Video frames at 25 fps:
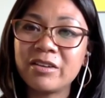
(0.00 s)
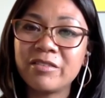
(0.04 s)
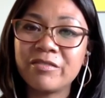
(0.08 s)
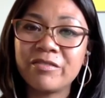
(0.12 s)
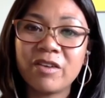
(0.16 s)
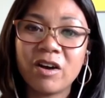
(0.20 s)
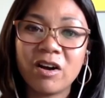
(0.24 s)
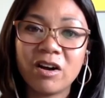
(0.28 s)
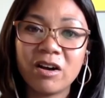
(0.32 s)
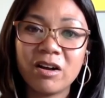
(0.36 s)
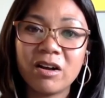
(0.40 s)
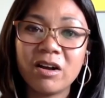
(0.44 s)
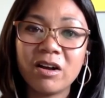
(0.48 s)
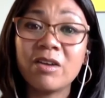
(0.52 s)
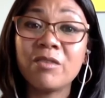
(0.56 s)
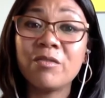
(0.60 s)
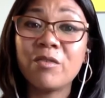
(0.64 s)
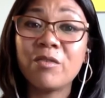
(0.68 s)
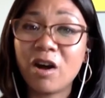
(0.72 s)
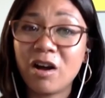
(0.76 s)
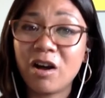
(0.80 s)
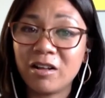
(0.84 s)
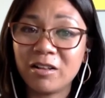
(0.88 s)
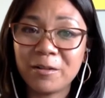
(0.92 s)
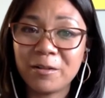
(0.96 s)
of
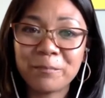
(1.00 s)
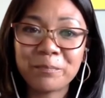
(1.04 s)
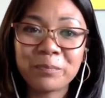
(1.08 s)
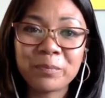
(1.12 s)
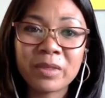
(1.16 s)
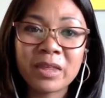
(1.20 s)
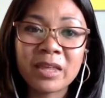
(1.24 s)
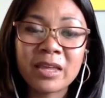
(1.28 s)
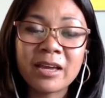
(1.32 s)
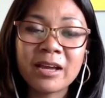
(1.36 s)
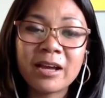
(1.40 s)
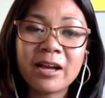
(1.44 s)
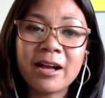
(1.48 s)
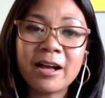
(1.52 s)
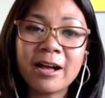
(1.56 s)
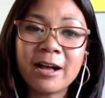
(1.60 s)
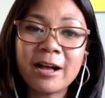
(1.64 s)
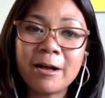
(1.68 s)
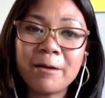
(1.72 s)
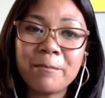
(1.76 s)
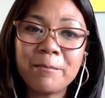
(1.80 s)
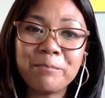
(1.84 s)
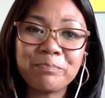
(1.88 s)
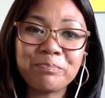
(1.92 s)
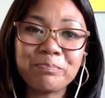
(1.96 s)
all.
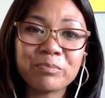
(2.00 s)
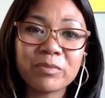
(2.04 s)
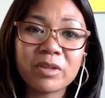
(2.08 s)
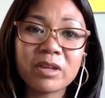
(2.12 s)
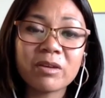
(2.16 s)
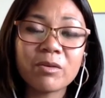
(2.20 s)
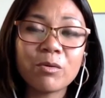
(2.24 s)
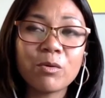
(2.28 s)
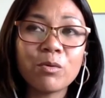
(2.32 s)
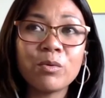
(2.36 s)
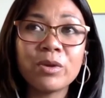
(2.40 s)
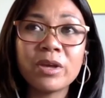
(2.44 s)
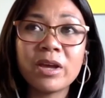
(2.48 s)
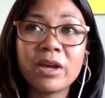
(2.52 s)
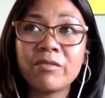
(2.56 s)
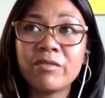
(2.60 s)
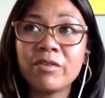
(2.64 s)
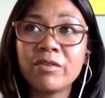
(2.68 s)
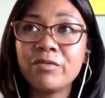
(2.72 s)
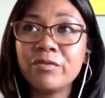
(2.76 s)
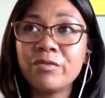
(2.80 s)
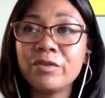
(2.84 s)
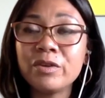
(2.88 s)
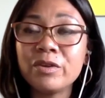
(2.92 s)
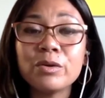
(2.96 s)
We have a
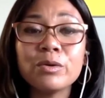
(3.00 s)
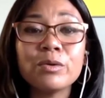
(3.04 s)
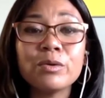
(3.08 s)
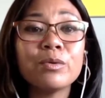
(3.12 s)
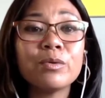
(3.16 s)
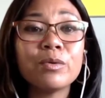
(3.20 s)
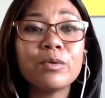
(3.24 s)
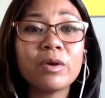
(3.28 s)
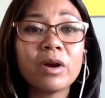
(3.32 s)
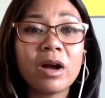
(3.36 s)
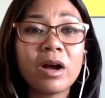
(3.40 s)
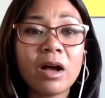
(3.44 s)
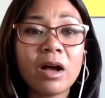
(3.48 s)
few